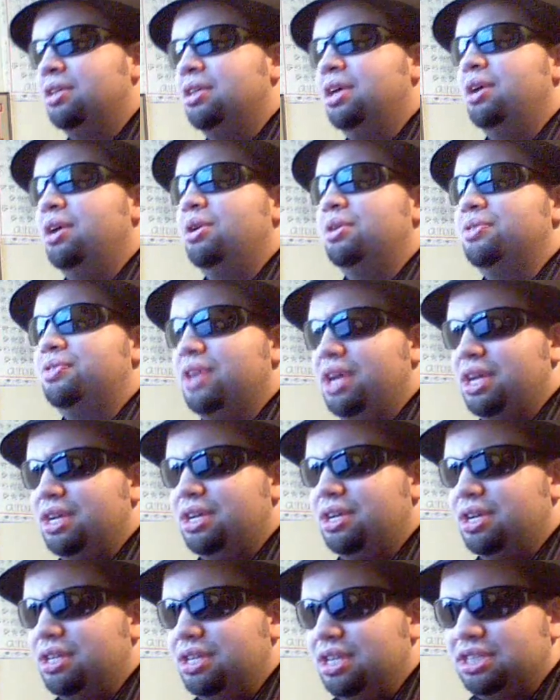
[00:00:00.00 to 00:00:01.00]
Well,
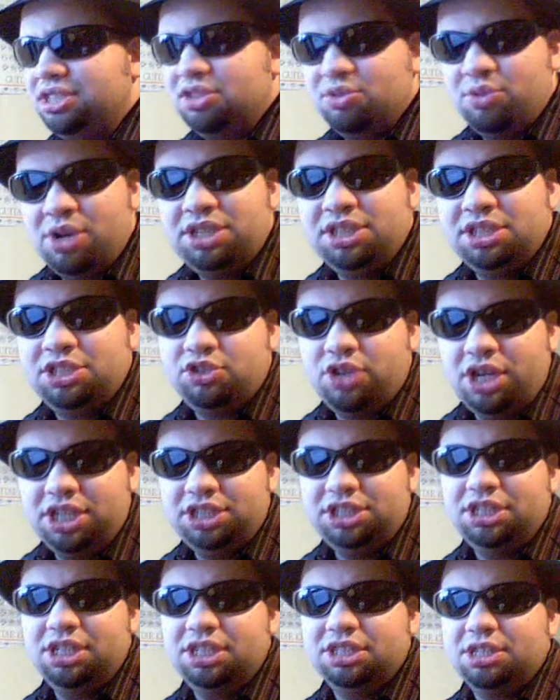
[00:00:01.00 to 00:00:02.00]
thank goodness the
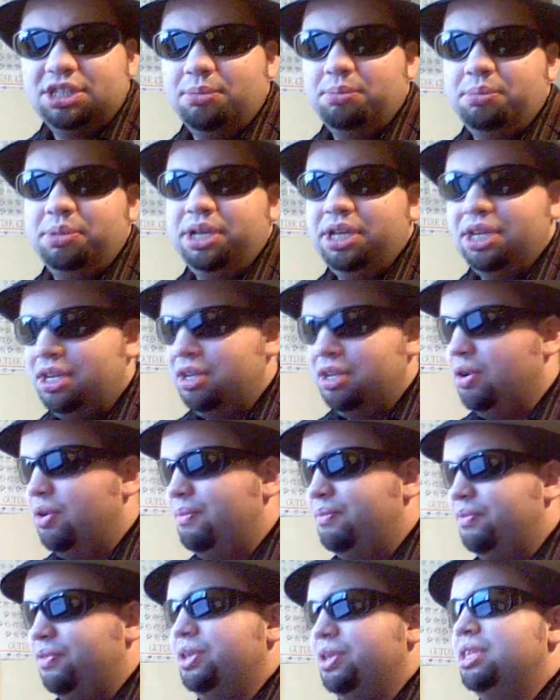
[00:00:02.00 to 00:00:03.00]
registration is completed.
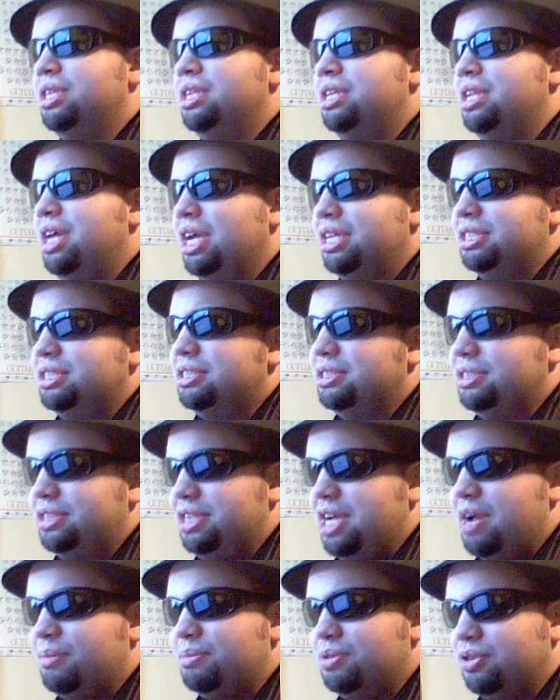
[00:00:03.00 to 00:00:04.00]
Hopefully the next
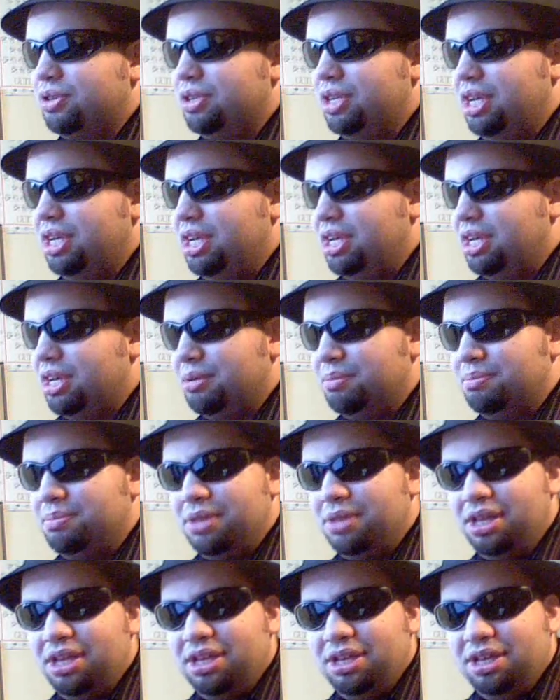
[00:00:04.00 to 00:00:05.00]
chapter
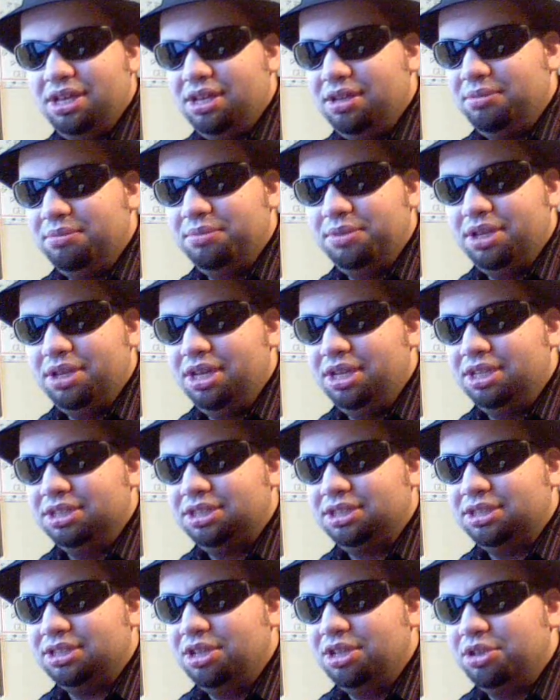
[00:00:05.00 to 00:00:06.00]

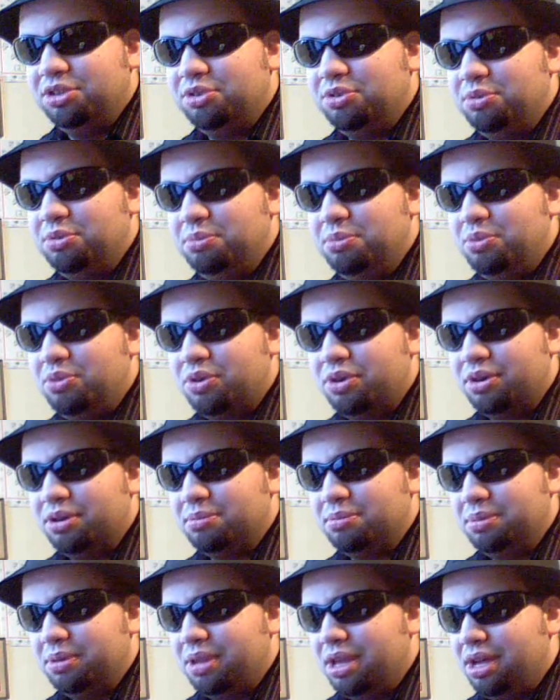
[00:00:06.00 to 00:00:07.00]
is a little more,
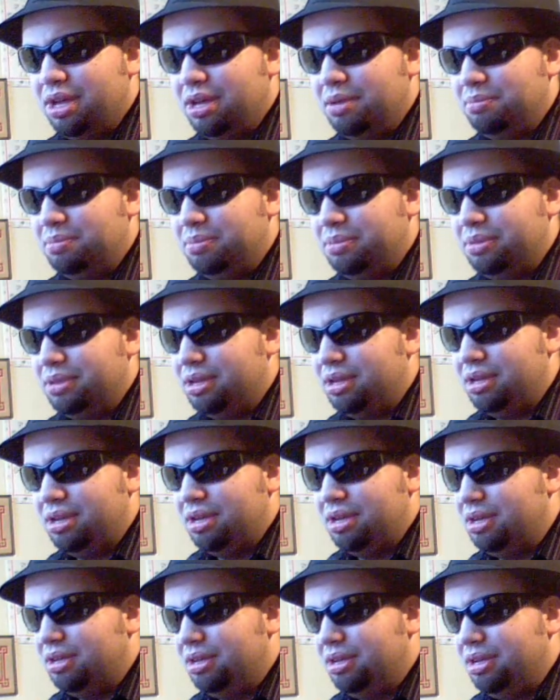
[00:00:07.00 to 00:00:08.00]

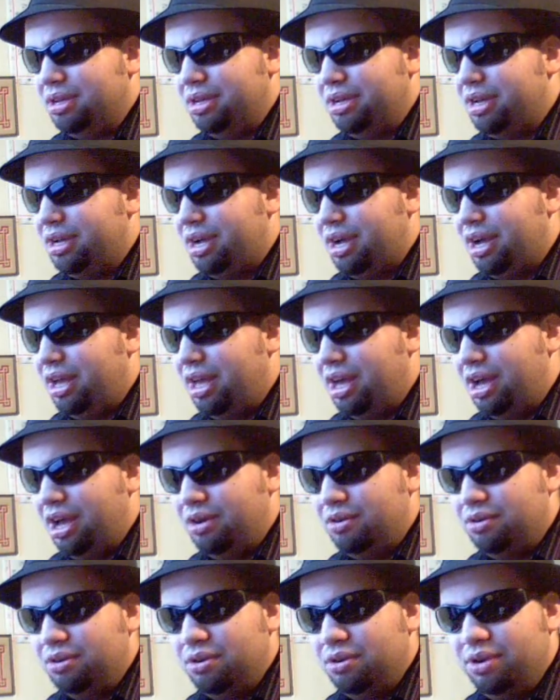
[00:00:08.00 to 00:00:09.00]

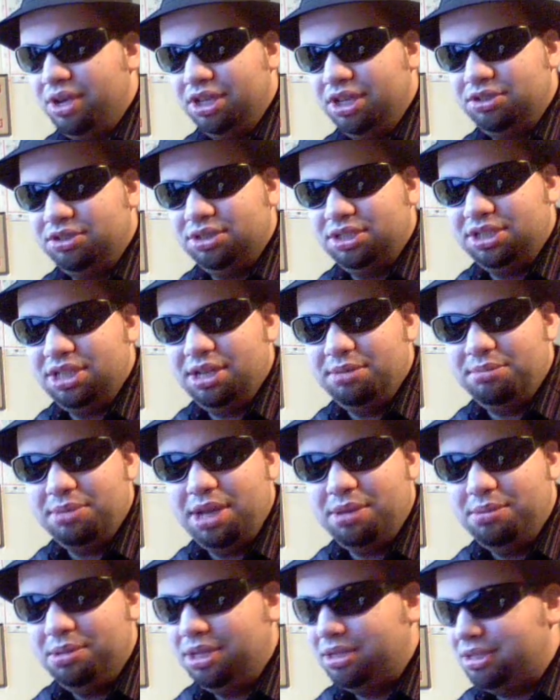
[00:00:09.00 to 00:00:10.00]
I don't know, interesting
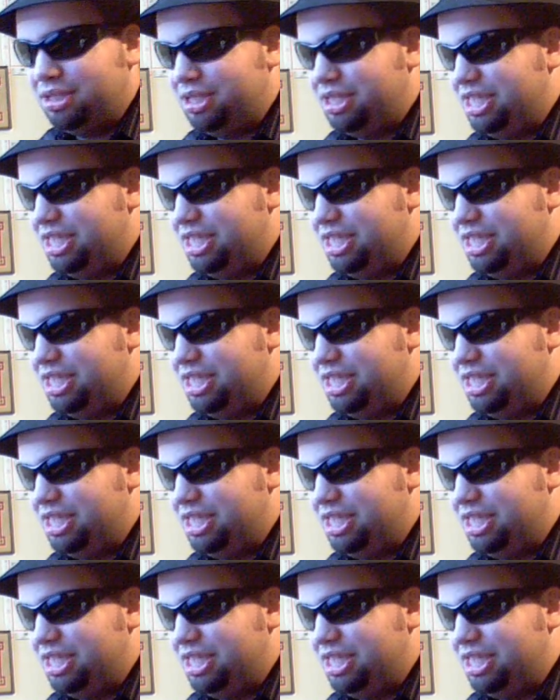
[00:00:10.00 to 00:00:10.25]
maybe?